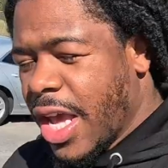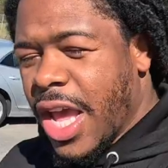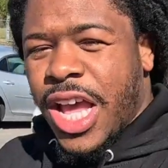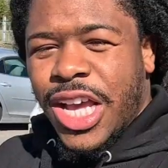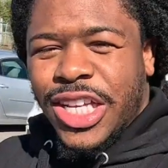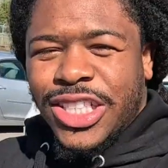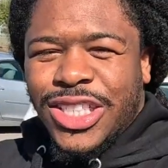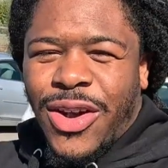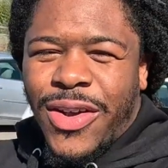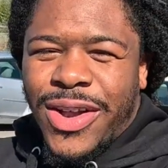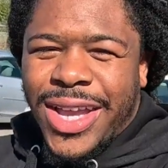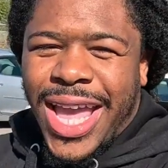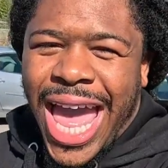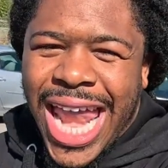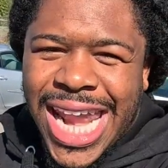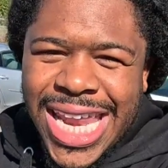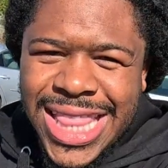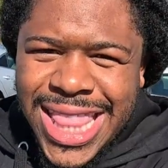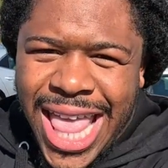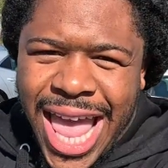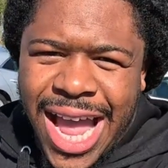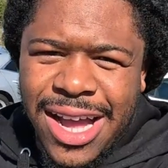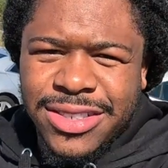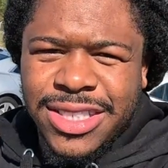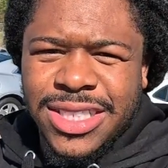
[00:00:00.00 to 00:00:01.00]
So I got
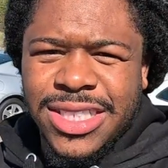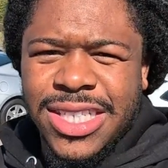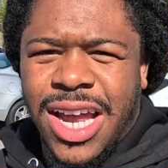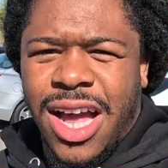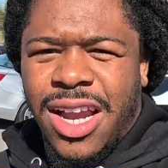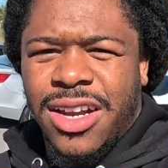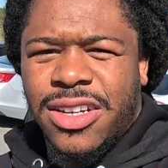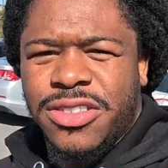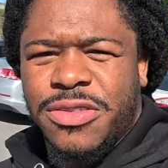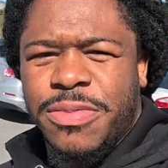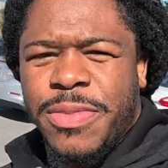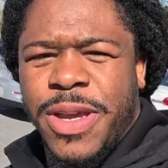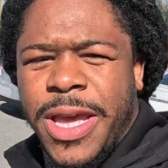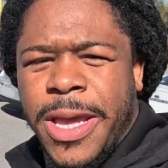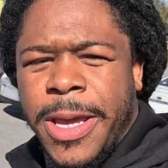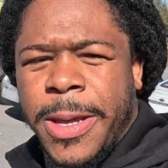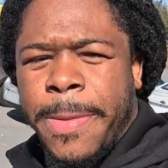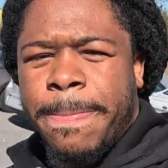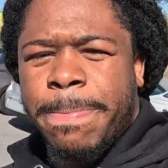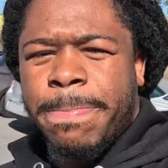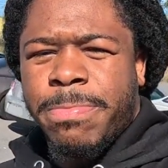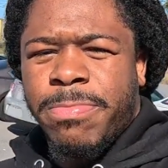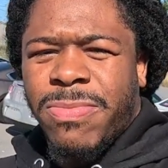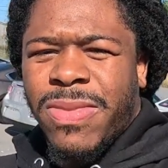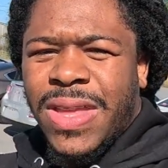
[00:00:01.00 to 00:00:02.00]
$1,000, man.
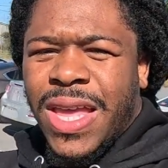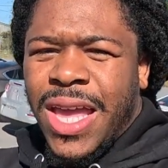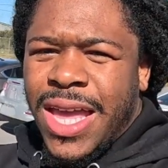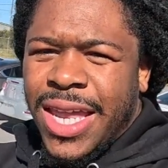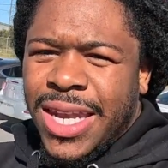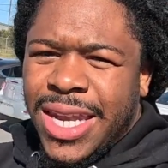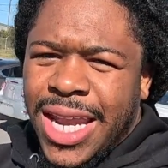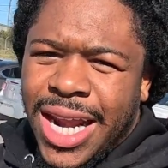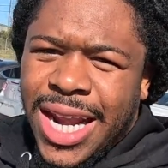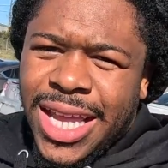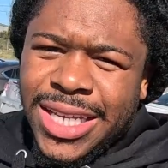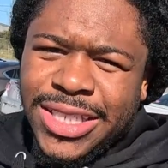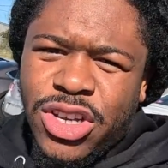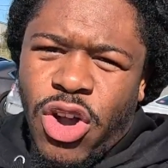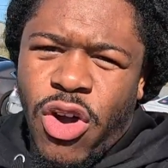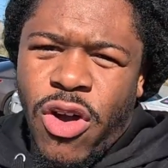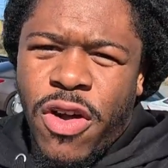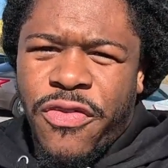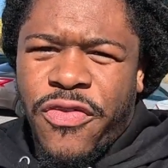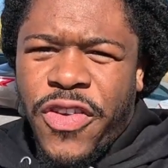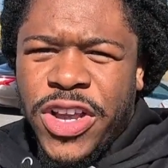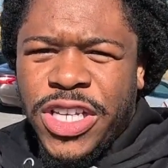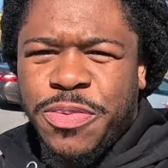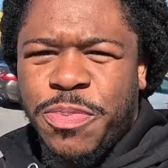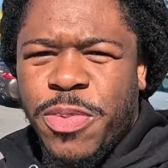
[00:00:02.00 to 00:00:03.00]
Now let's go on
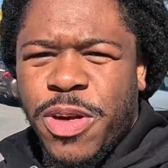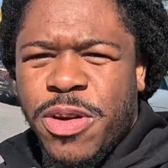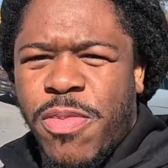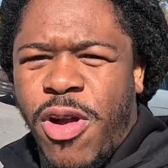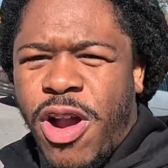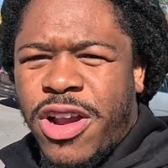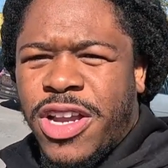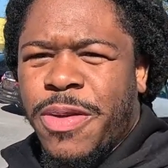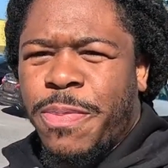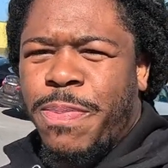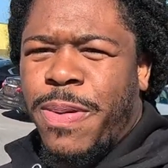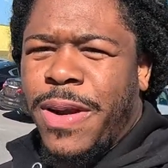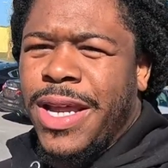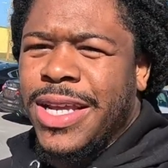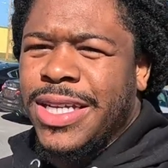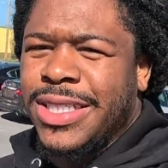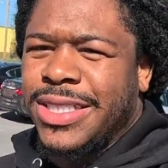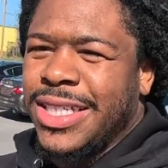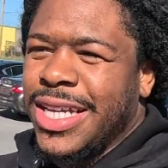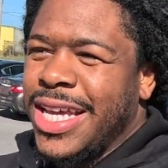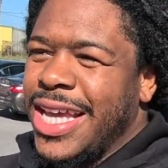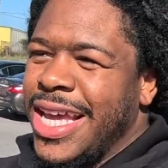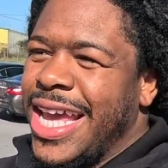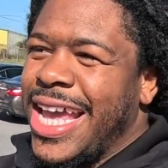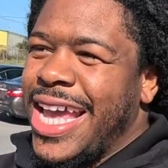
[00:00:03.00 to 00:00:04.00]
Facebook
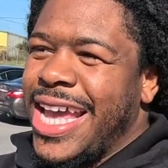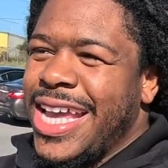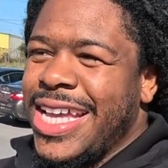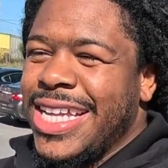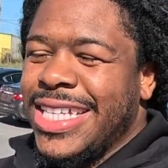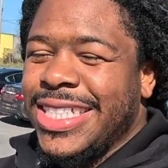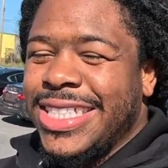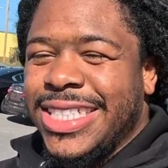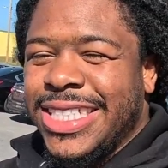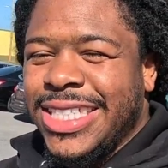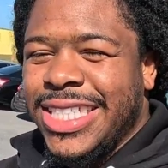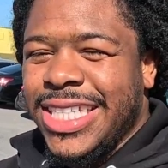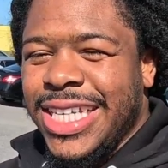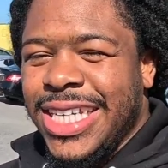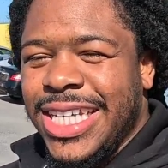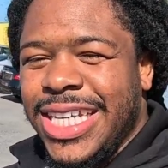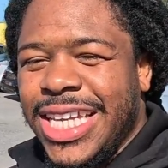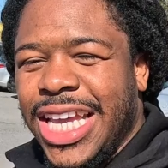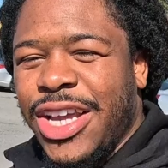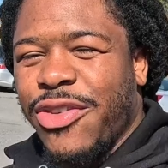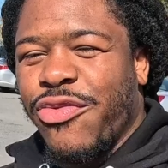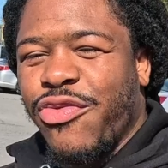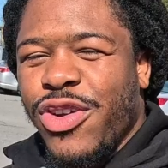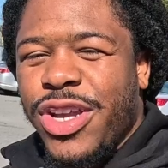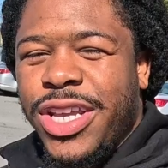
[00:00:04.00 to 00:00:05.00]
Marketplace and see
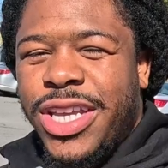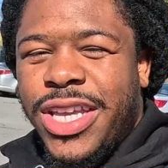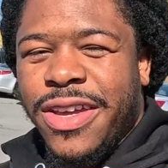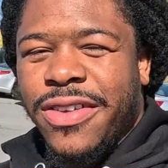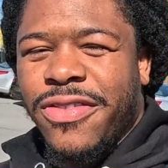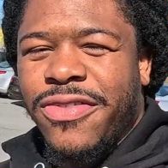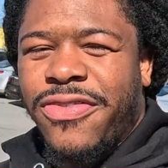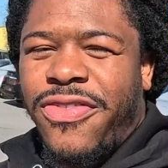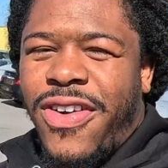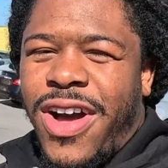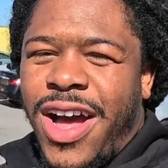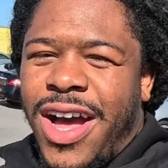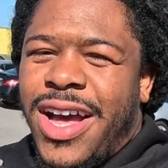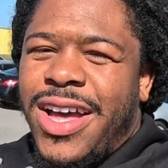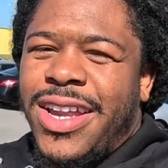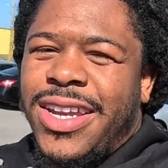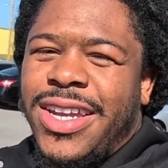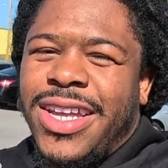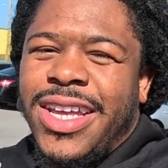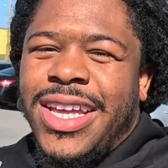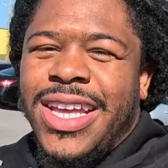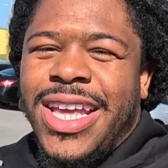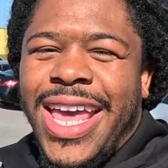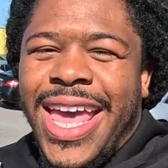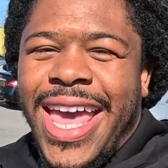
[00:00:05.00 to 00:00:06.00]
if we can find
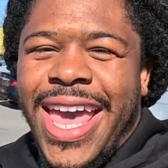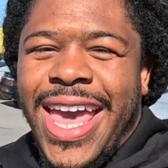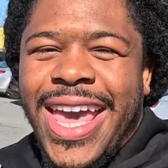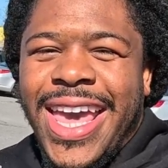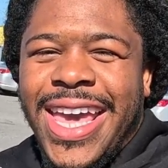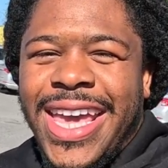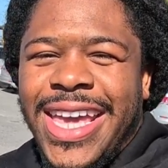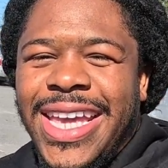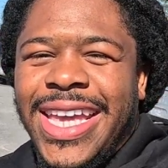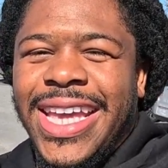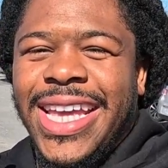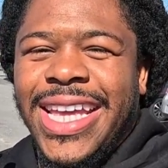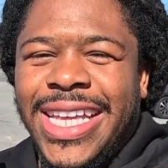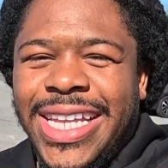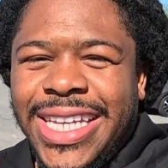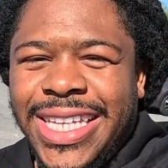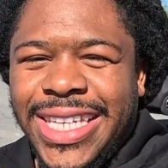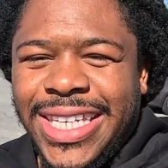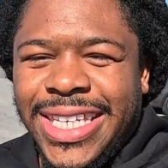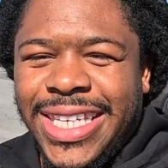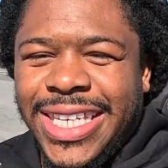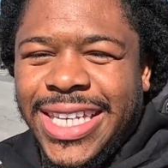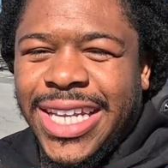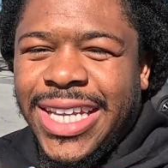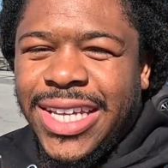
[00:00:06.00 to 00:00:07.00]
a
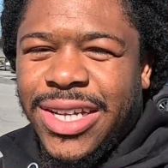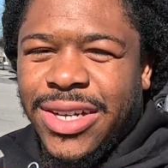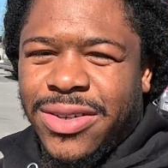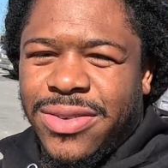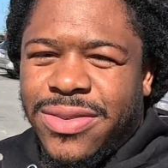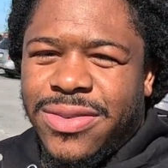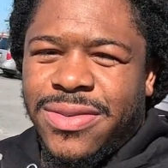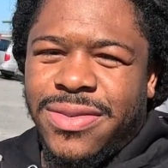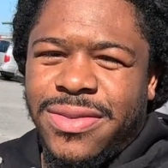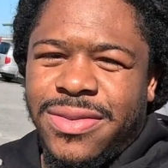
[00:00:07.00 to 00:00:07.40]
deal.